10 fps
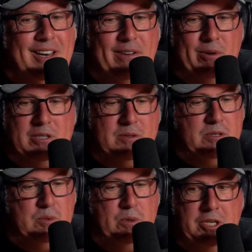And everyone's
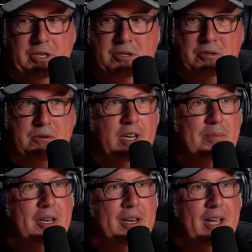switching to
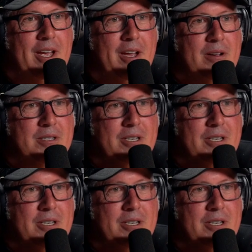streaming now,